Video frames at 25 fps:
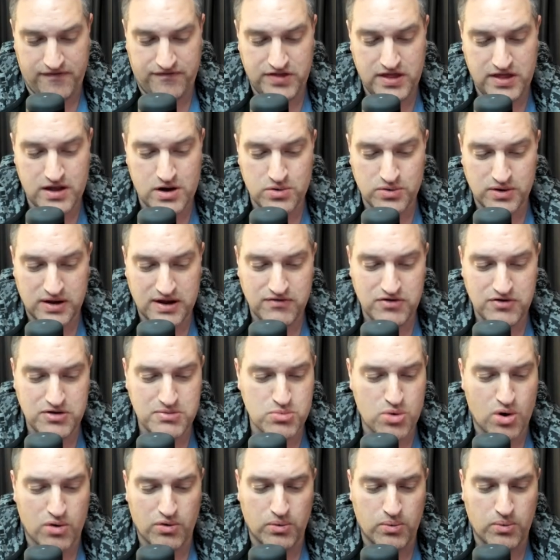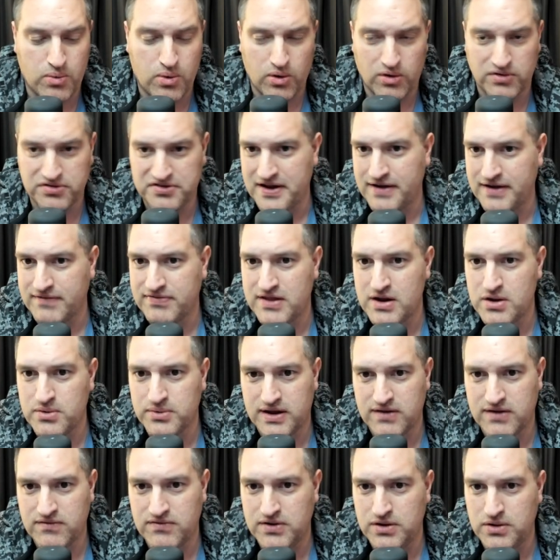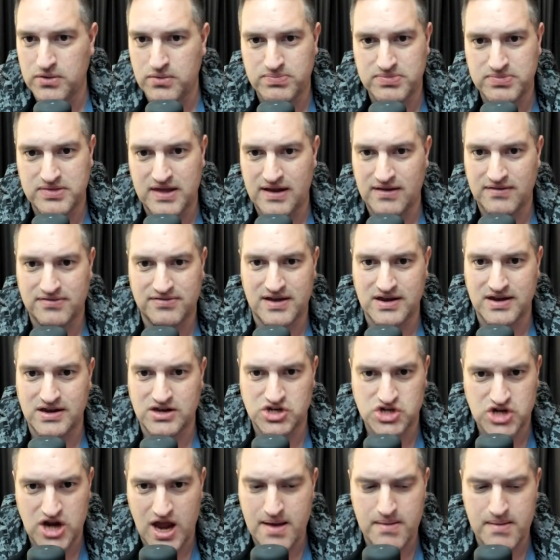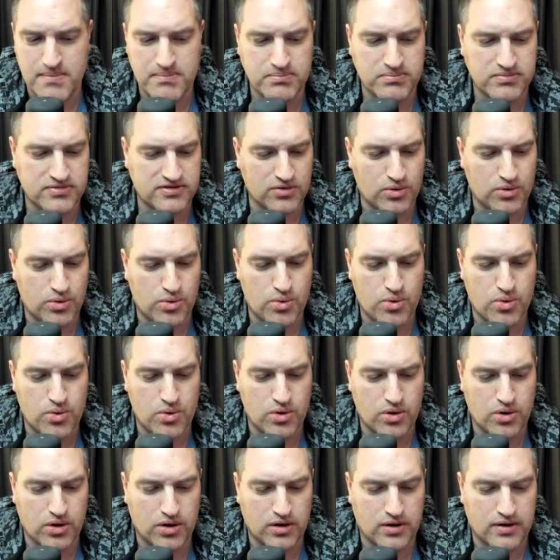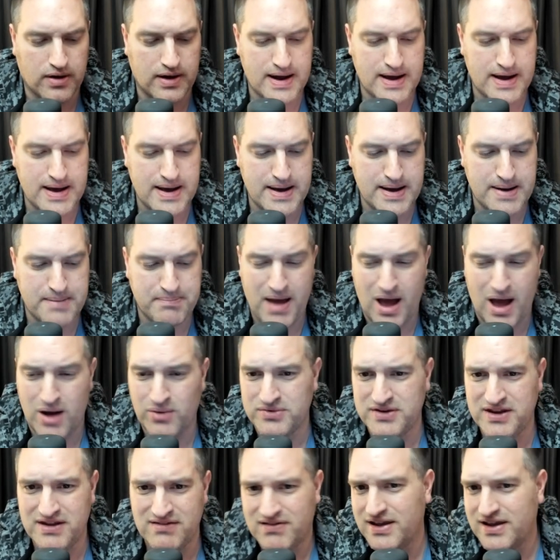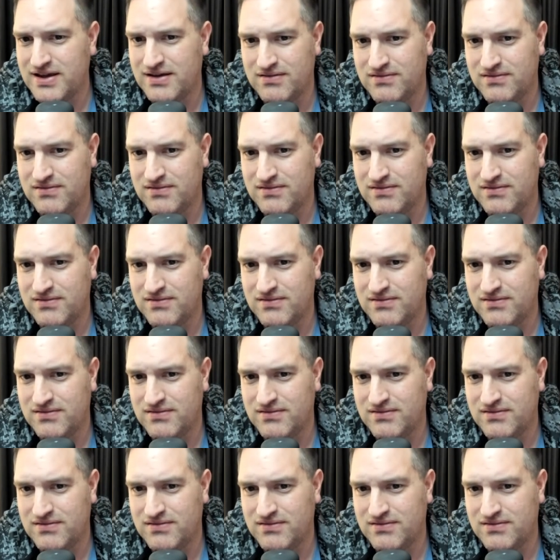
they don't give you more rewards, like if they don't give you things like gems or bounty, like